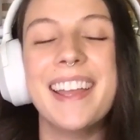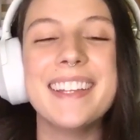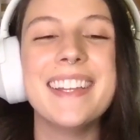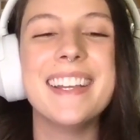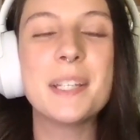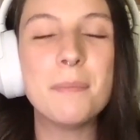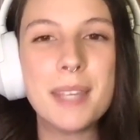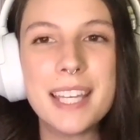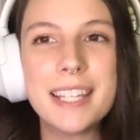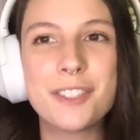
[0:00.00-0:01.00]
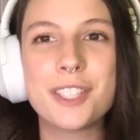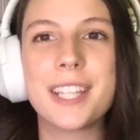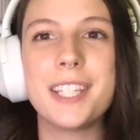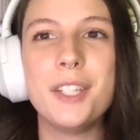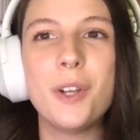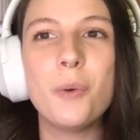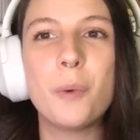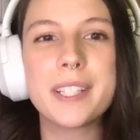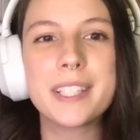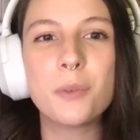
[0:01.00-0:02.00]
And to me, it's just like,
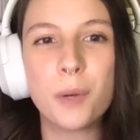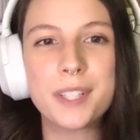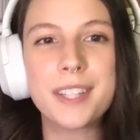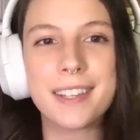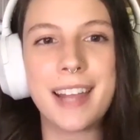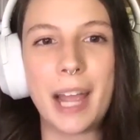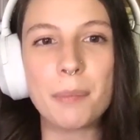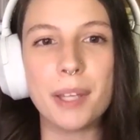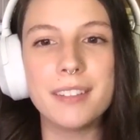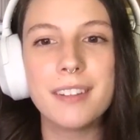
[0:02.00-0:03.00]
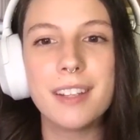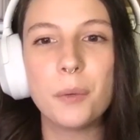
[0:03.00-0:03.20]
what's the worst that could happen?